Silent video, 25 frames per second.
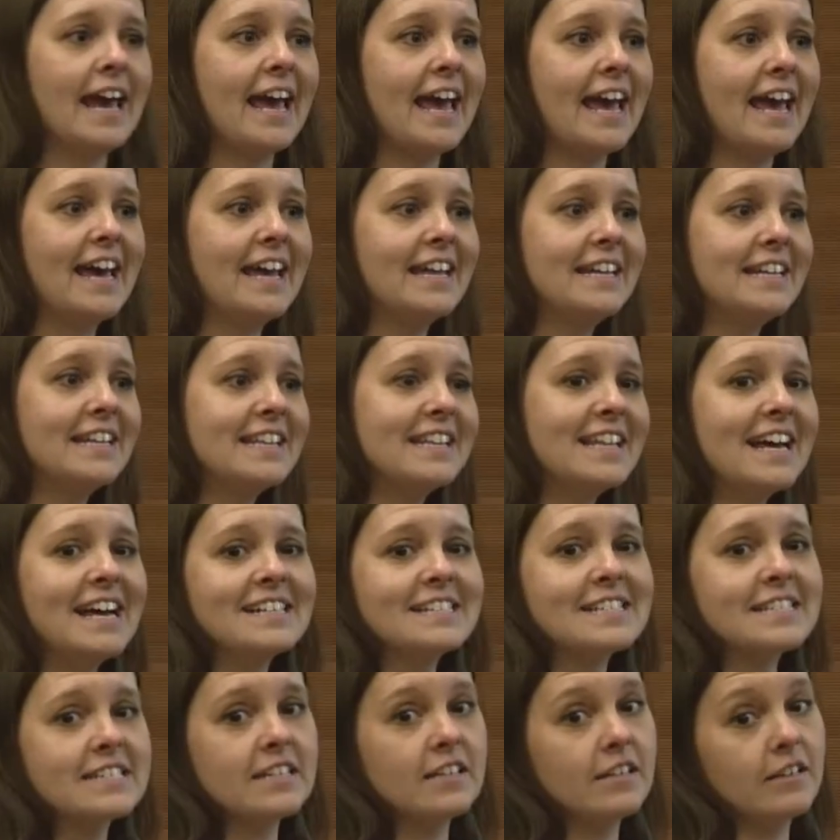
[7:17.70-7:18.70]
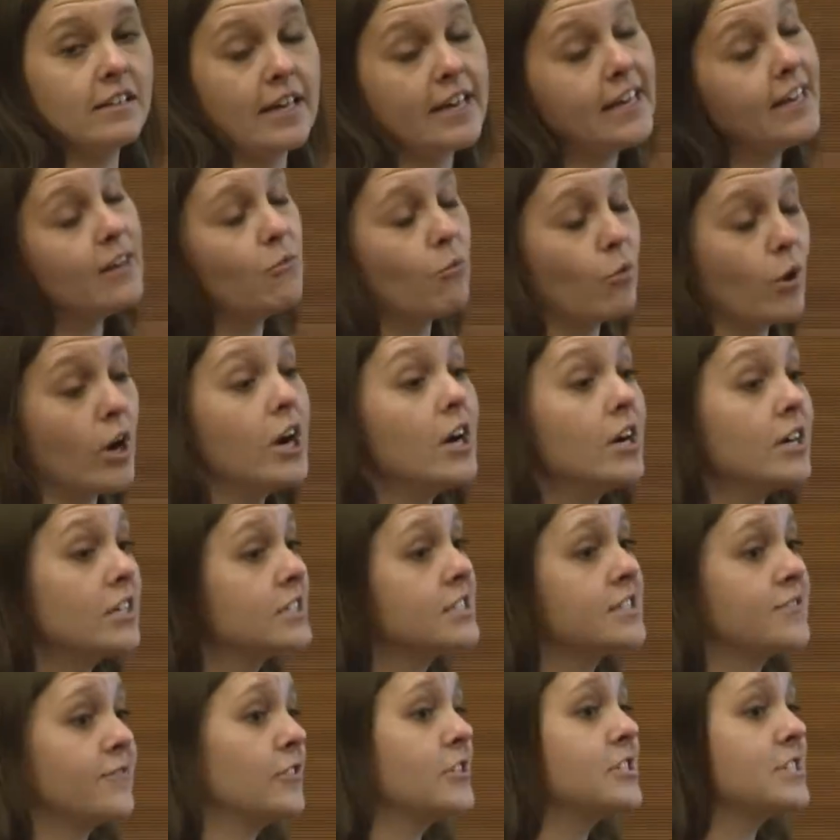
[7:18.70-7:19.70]
And that's, it
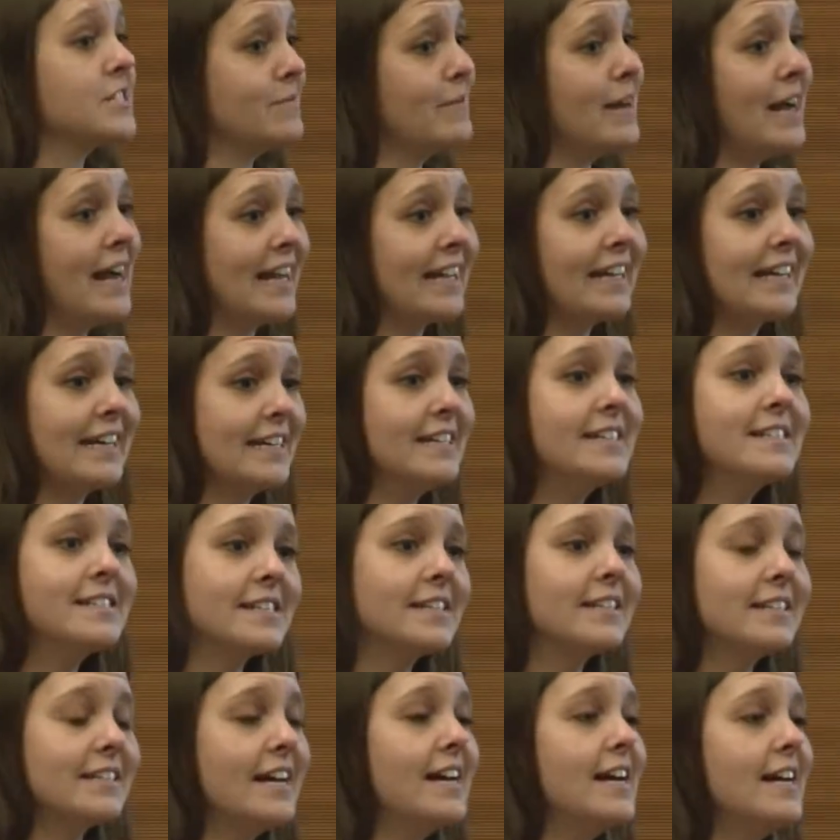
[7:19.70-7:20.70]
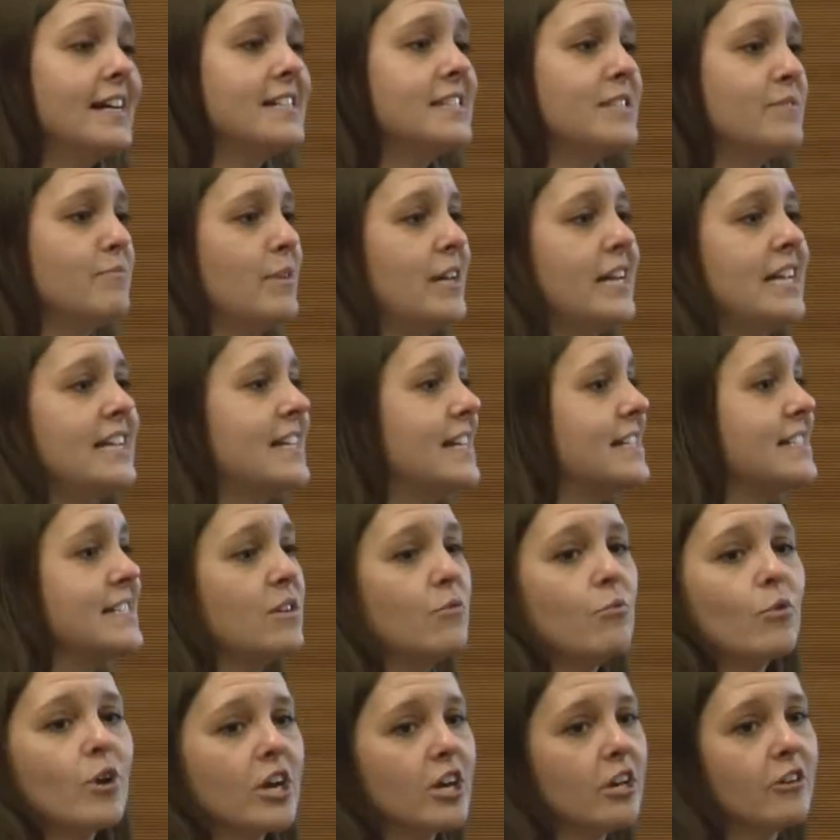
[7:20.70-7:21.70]
works for some high kids, it does, but it
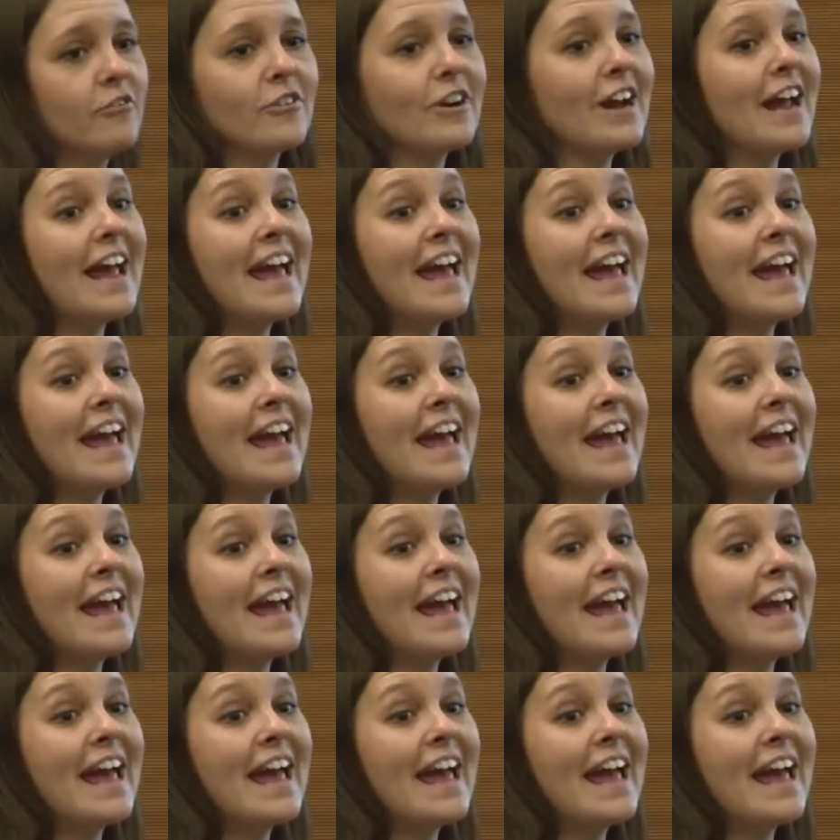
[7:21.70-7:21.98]
doesn't work for